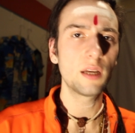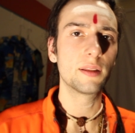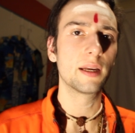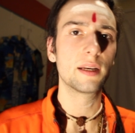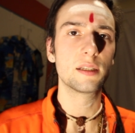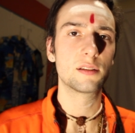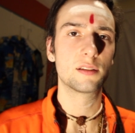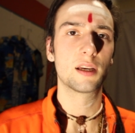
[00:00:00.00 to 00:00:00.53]

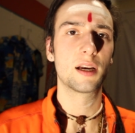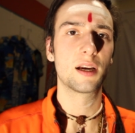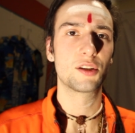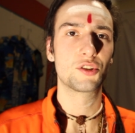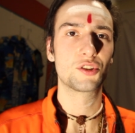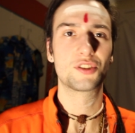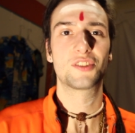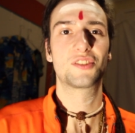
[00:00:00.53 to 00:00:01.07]
that is uh,
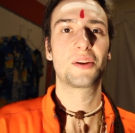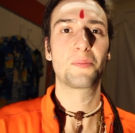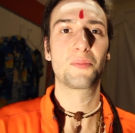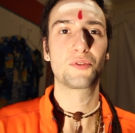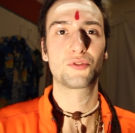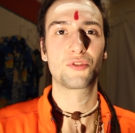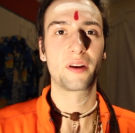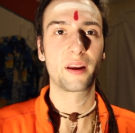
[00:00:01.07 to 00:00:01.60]
just a
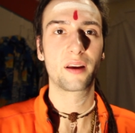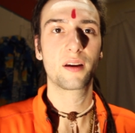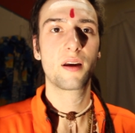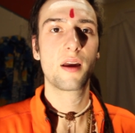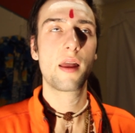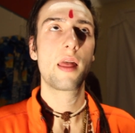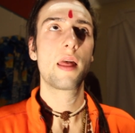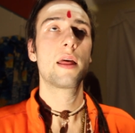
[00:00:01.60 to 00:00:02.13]
simple trick
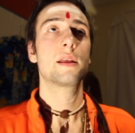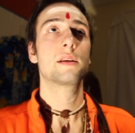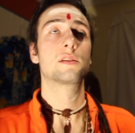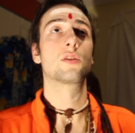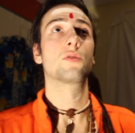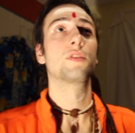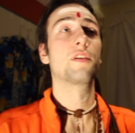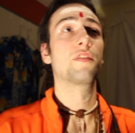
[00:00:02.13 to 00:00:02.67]

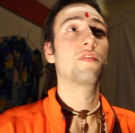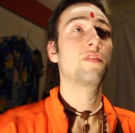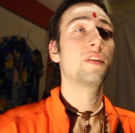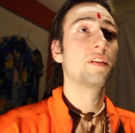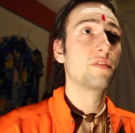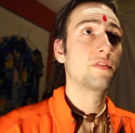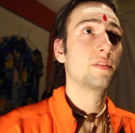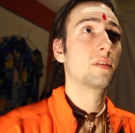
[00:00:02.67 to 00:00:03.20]
so the
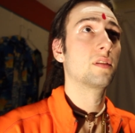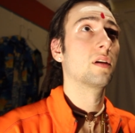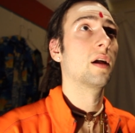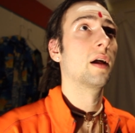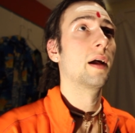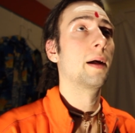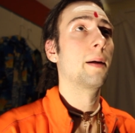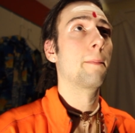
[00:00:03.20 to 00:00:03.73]
fifth
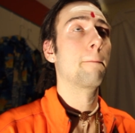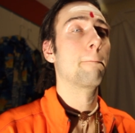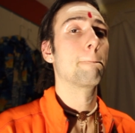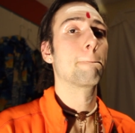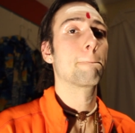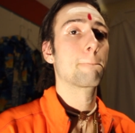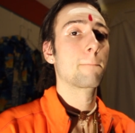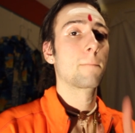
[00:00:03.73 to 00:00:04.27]

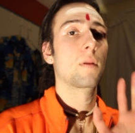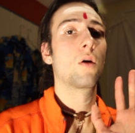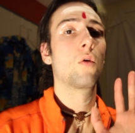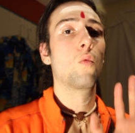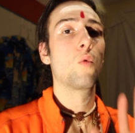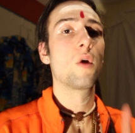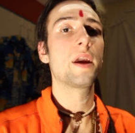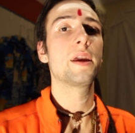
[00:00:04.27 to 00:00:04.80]
um,
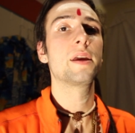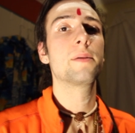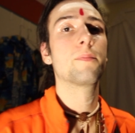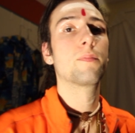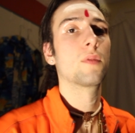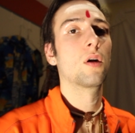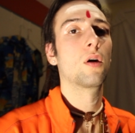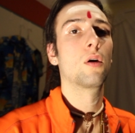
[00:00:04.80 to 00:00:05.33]
way
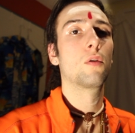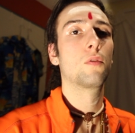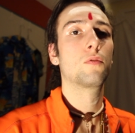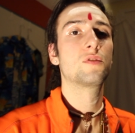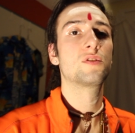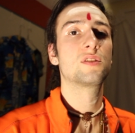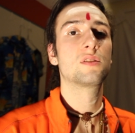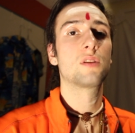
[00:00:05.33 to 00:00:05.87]
of
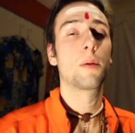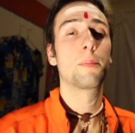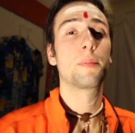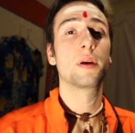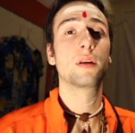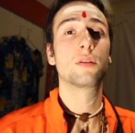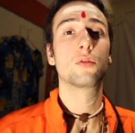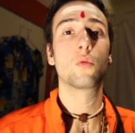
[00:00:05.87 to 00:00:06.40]

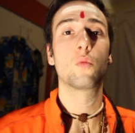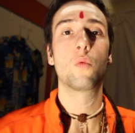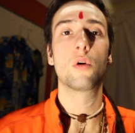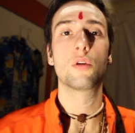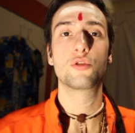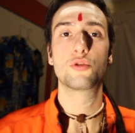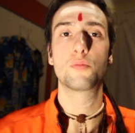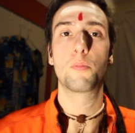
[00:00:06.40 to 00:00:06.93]
stopping to
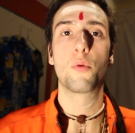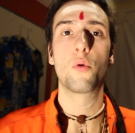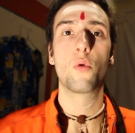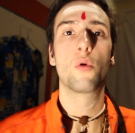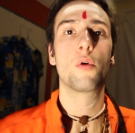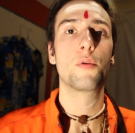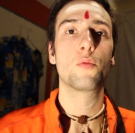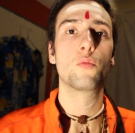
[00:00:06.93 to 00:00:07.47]
watch
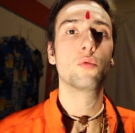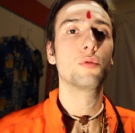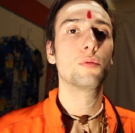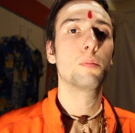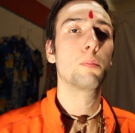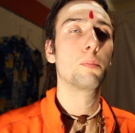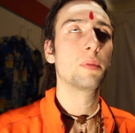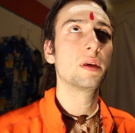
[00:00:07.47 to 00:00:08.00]
porn would
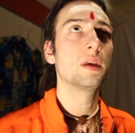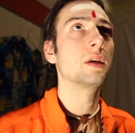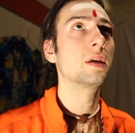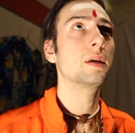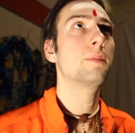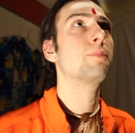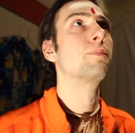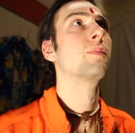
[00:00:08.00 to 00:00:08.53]

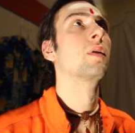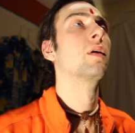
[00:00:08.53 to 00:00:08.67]
be